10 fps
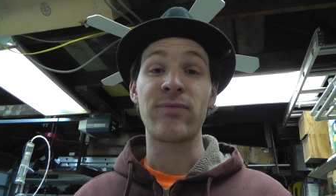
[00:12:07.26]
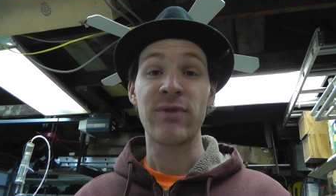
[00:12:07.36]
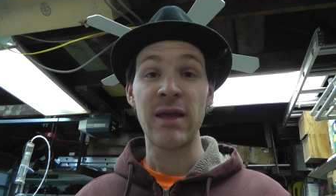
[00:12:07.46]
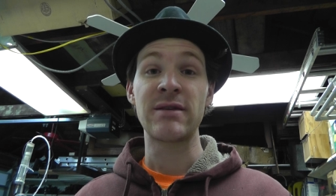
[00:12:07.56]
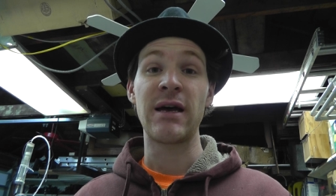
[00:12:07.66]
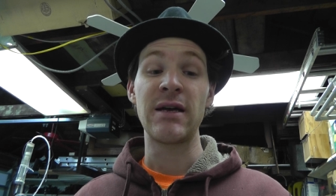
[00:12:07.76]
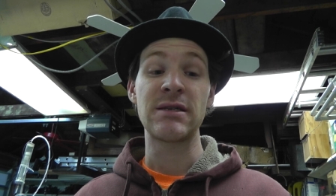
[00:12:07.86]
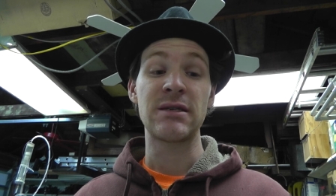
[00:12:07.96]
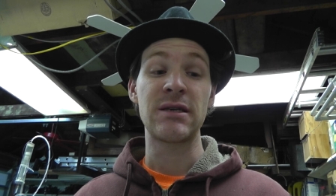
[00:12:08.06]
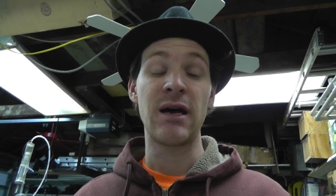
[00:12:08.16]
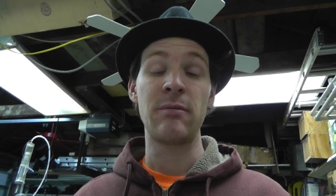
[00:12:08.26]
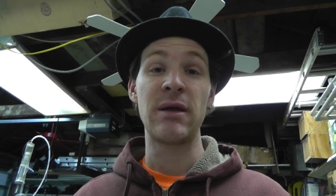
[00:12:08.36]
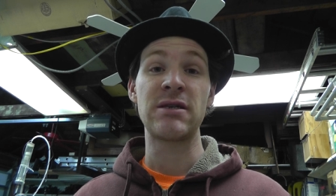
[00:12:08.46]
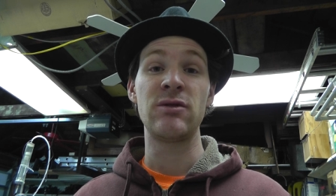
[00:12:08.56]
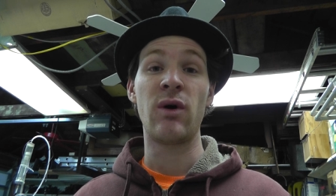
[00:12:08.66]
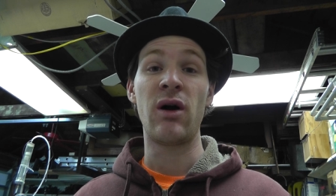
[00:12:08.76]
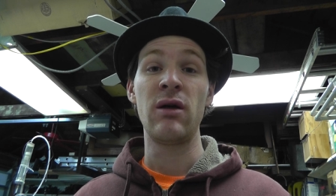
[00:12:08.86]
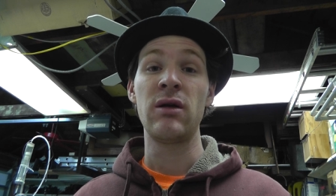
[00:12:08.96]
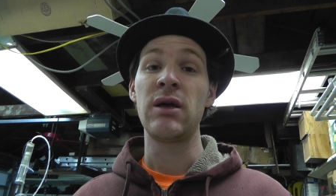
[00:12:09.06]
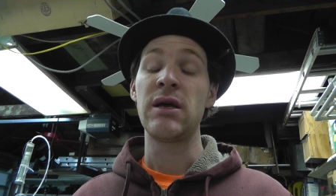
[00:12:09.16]
Thanks, guys. God bless you
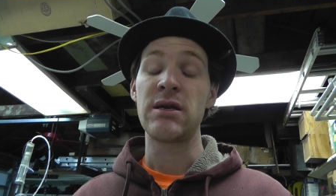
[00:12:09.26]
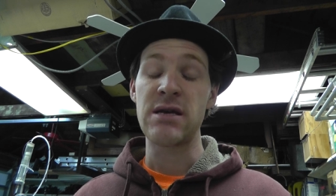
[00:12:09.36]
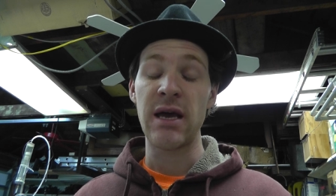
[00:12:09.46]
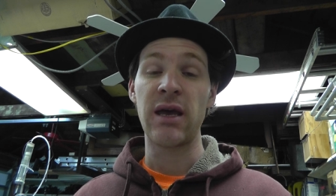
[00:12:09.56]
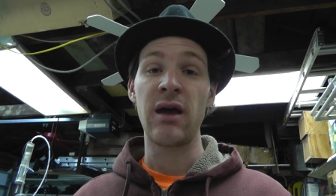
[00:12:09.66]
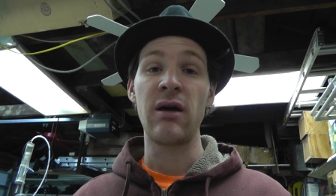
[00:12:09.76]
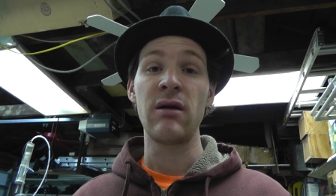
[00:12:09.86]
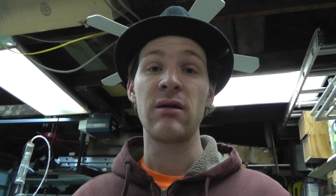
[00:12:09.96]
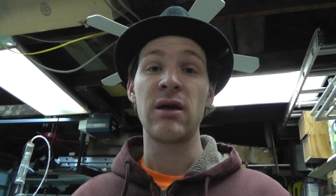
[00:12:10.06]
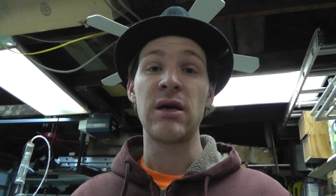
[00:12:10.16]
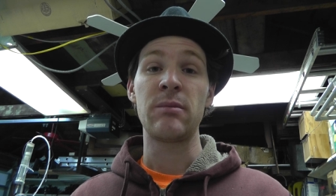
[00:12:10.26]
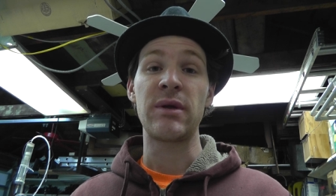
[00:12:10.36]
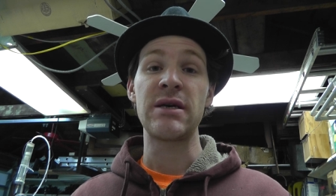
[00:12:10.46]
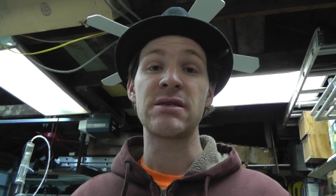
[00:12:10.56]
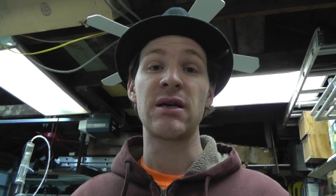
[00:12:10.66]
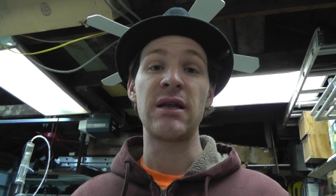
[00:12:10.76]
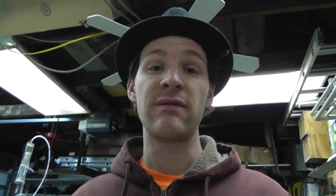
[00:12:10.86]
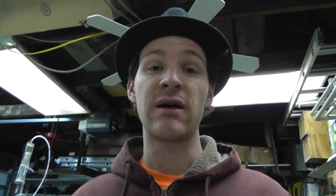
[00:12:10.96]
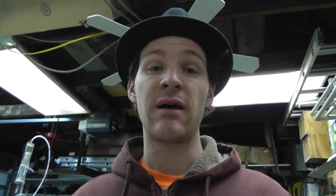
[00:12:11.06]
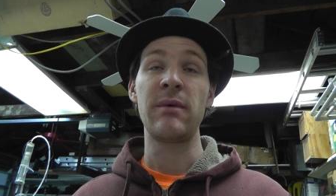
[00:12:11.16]
all. Take care. Please uh,
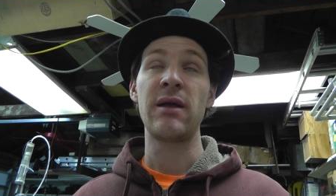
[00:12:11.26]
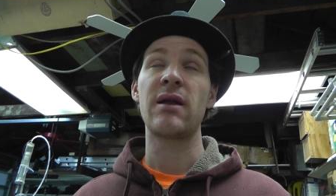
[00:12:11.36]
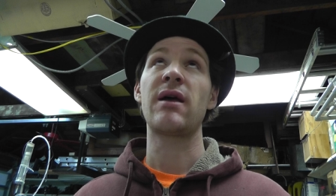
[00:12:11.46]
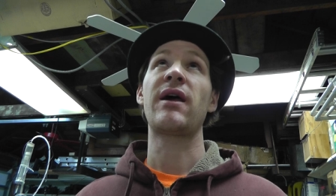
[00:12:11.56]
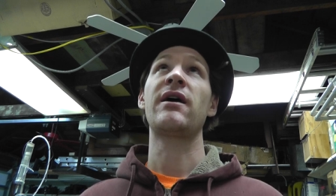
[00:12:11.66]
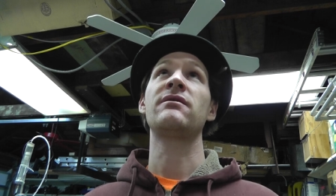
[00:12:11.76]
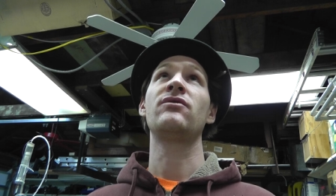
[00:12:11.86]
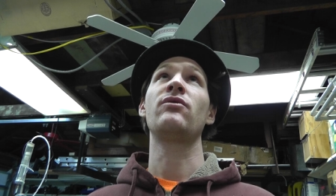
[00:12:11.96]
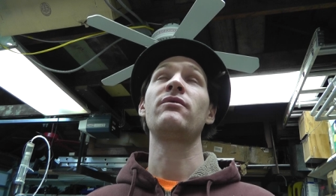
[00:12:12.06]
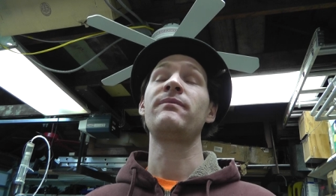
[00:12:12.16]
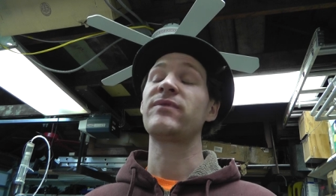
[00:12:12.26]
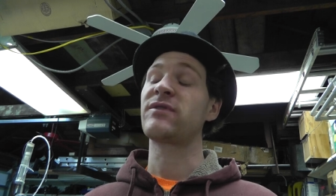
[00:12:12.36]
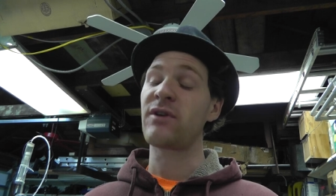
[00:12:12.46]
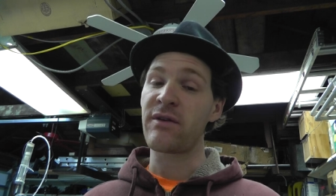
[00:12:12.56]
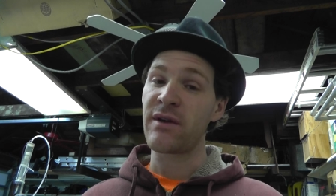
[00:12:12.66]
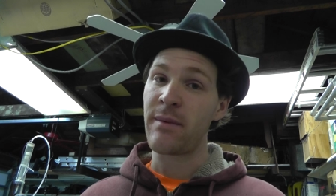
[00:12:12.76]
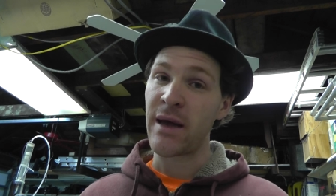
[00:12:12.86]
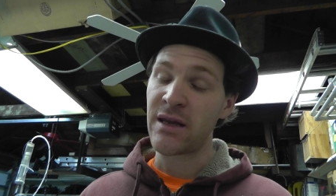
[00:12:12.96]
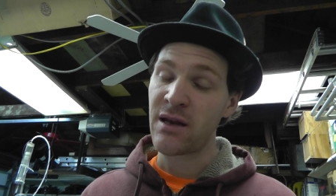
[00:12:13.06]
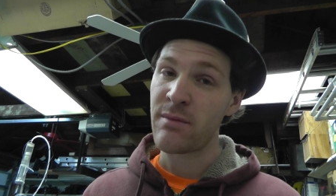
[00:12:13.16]
leave a comment as normal. Still haven't got
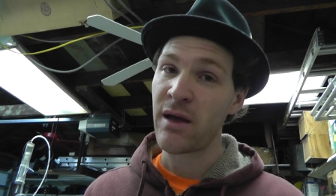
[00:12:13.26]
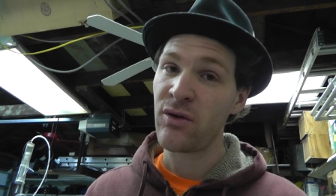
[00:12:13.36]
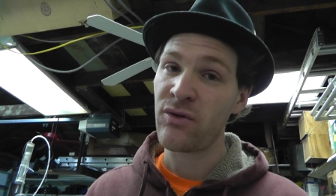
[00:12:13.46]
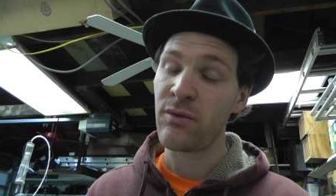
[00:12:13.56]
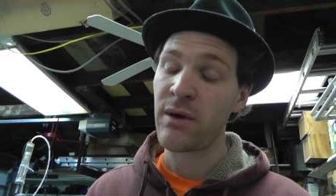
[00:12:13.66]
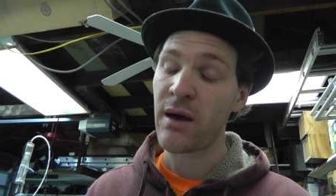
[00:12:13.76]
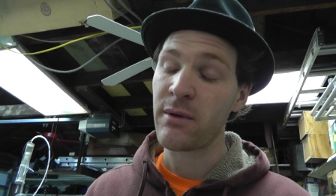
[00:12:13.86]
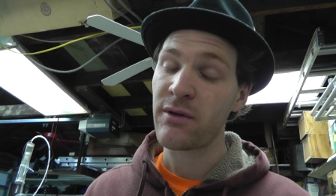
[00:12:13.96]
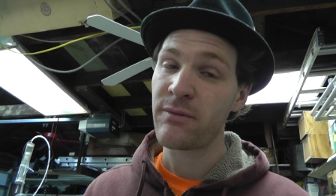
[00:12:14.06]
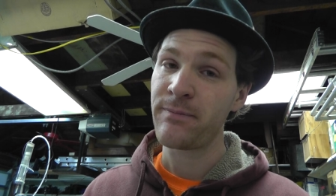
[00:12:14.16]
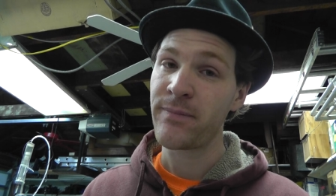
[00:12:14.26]
back to any of my YouTube comments.